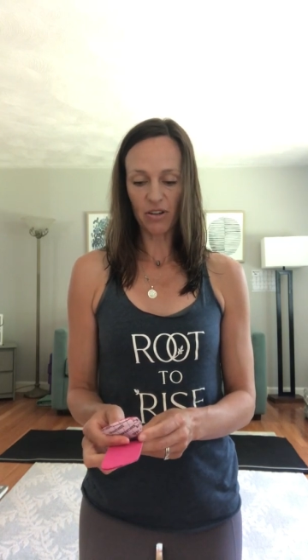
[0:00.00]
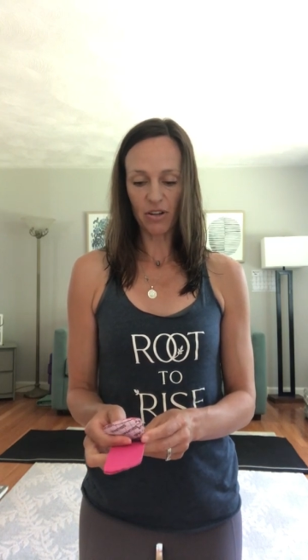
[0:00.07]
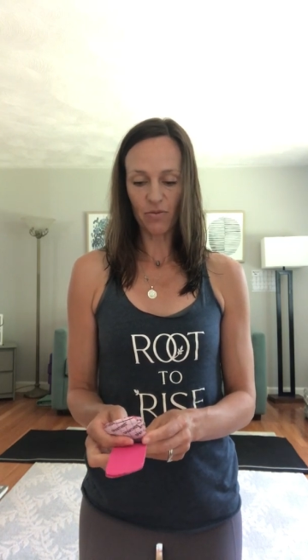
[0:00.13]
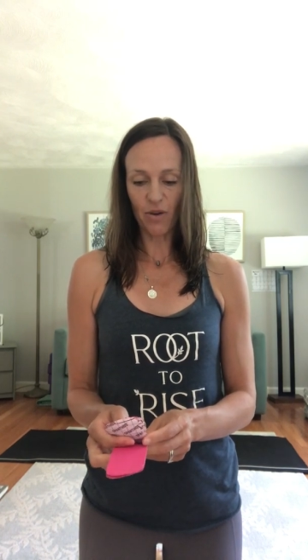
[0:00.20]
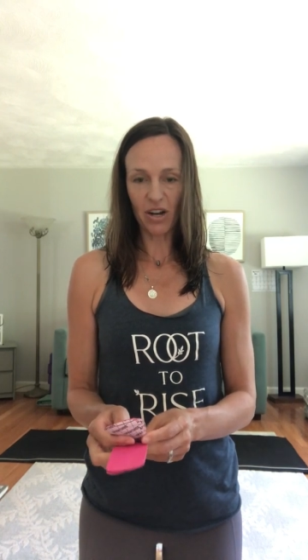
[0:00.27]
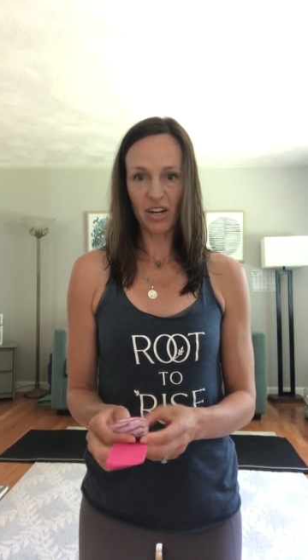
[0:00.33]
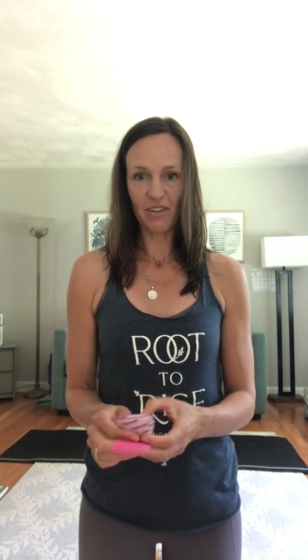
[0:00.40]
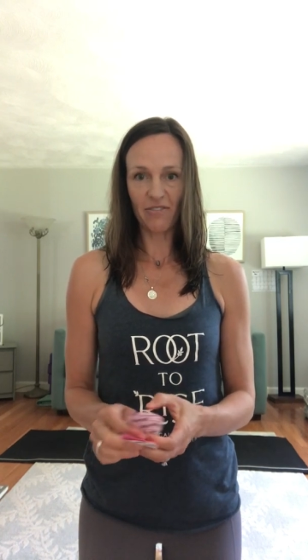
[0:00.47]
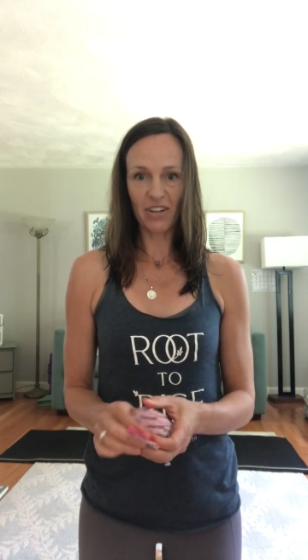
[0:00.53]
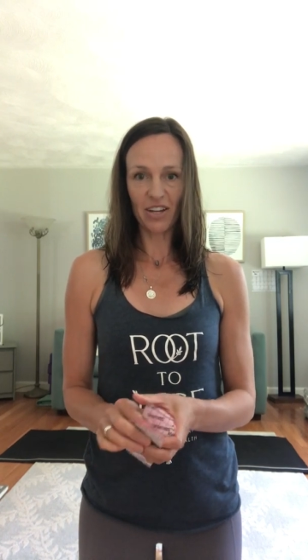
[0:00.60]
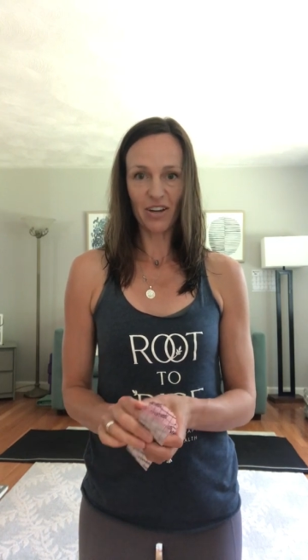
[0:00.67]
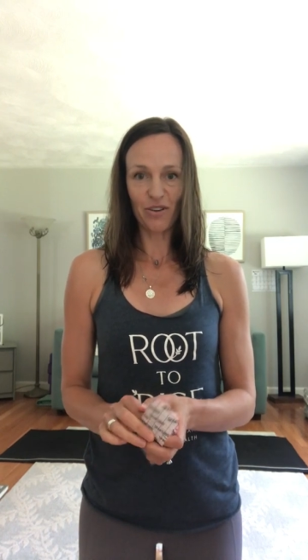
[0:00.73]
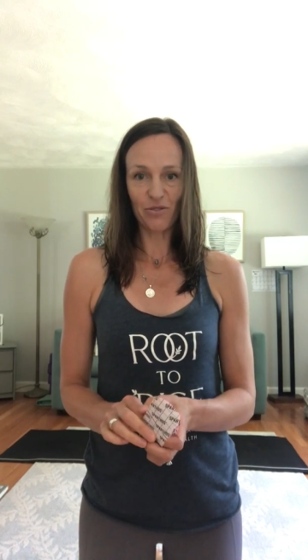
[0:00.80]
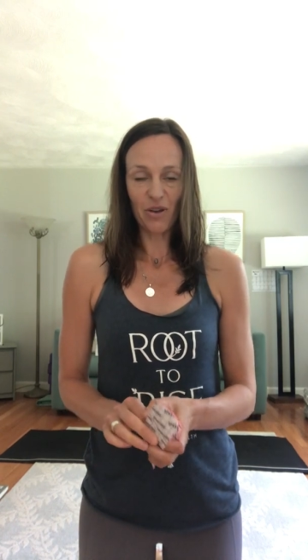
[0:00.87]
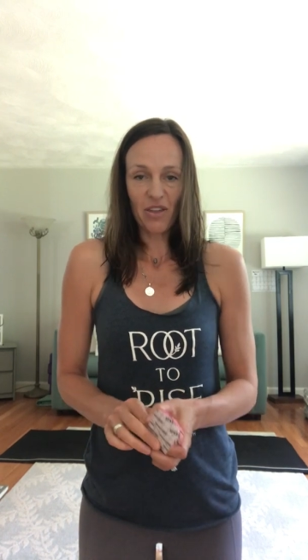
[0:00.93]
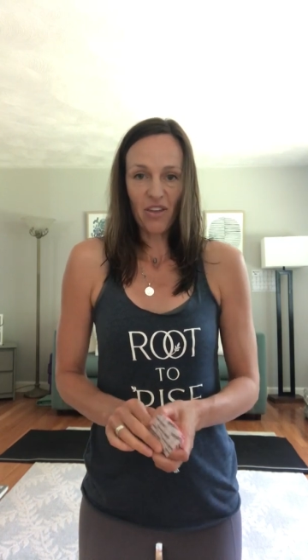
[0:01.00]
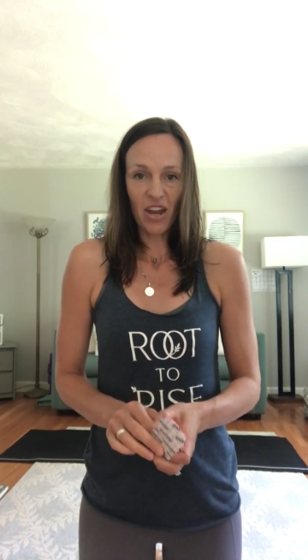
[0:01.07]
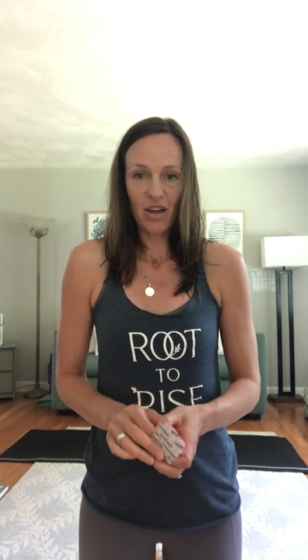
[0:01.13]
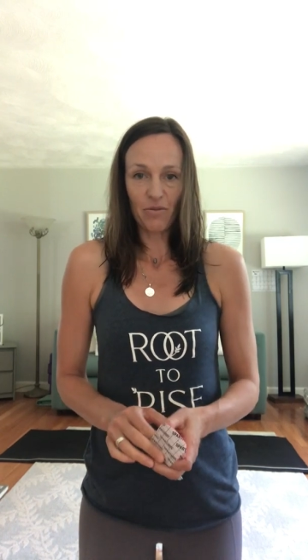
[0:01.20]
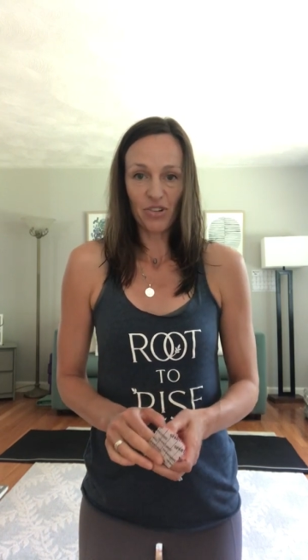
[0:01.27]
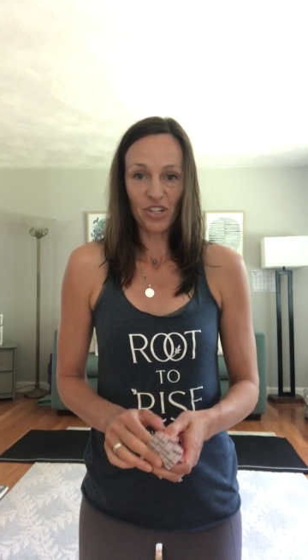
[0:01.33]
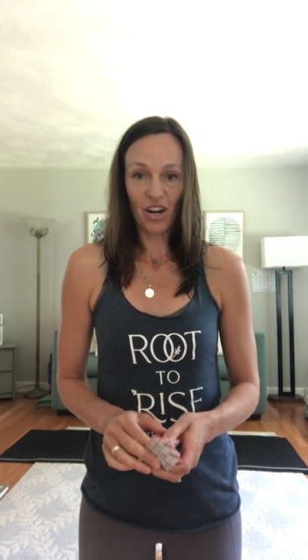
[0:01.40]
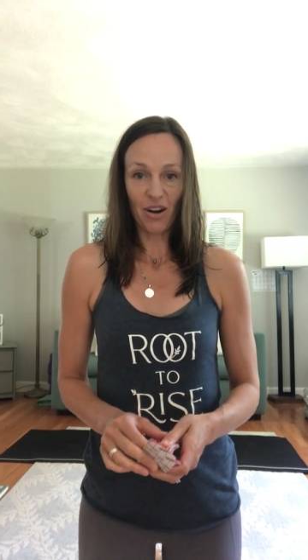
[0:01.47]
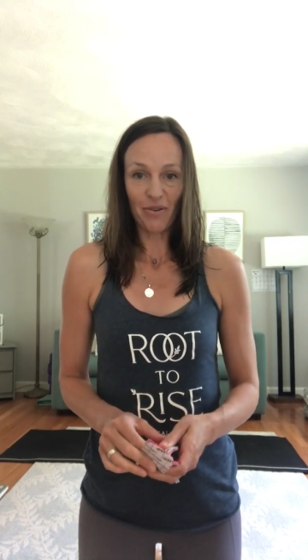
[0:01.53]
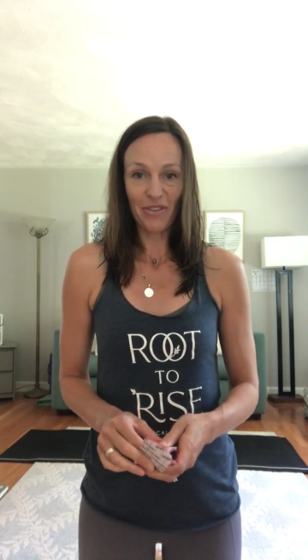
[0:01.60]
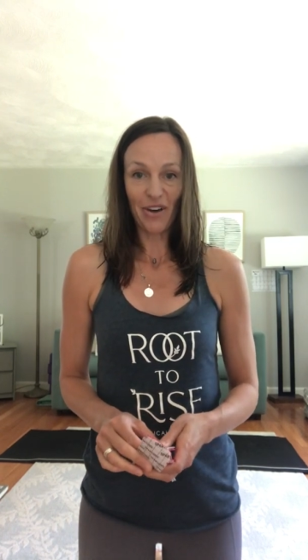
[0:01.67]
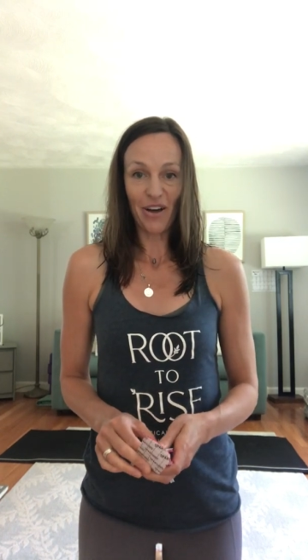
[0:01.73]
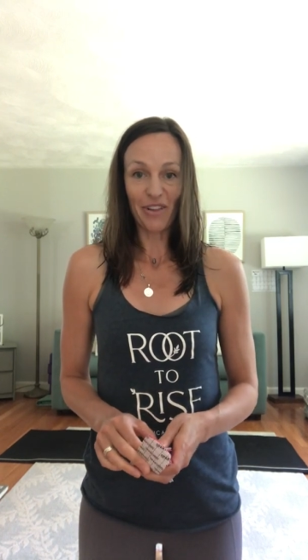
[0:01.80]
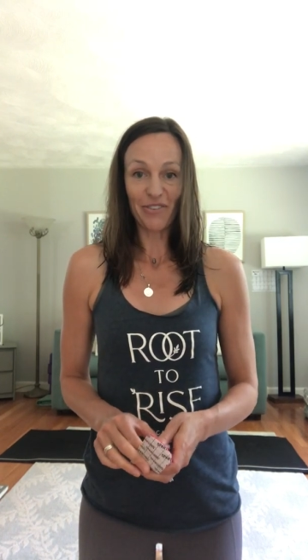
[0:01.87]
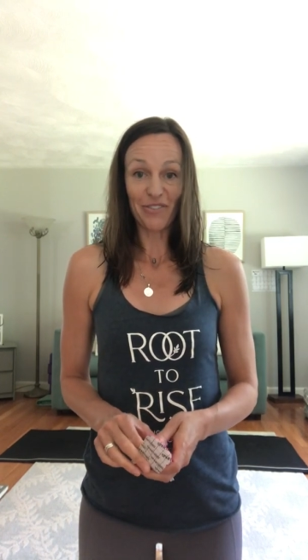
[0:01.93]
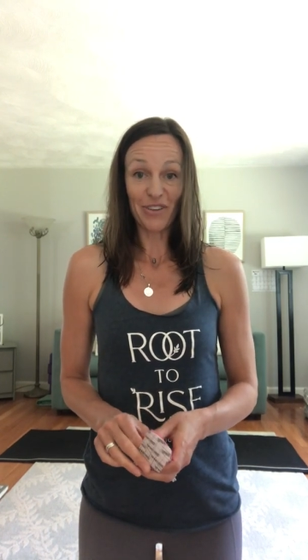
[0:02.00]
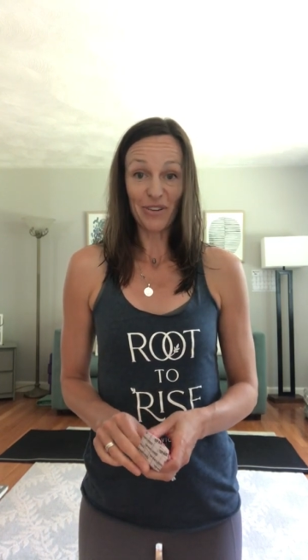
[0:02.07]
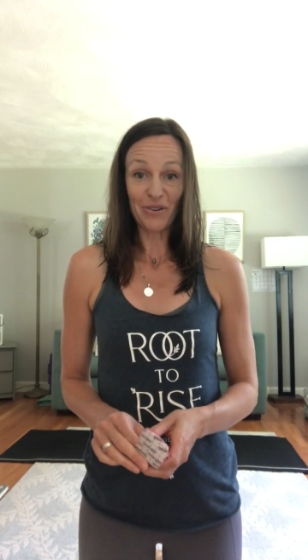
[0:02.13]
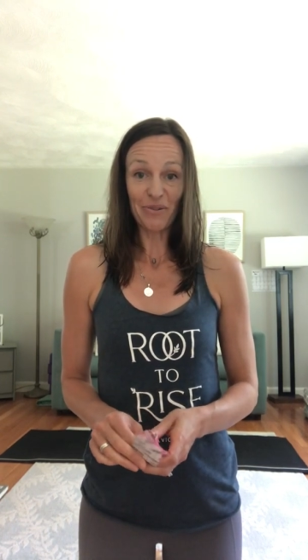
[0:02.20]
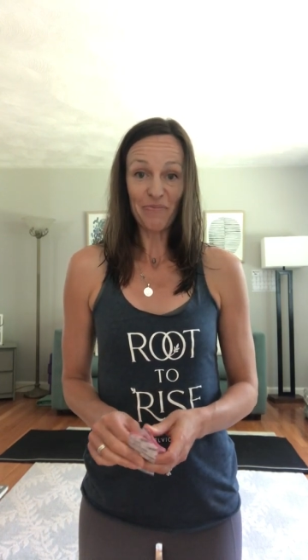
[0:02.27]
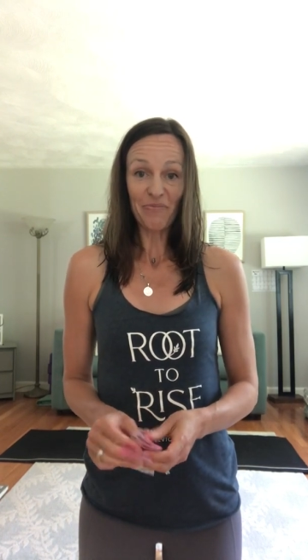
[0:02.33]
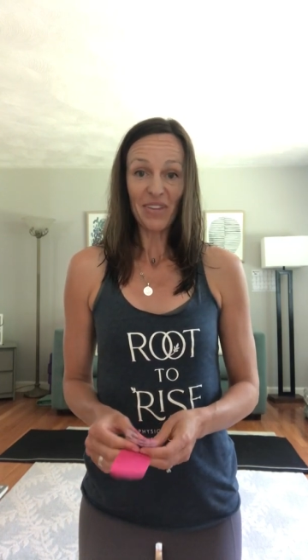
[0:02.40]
and wanted a video, so I thought I would share it with all of you.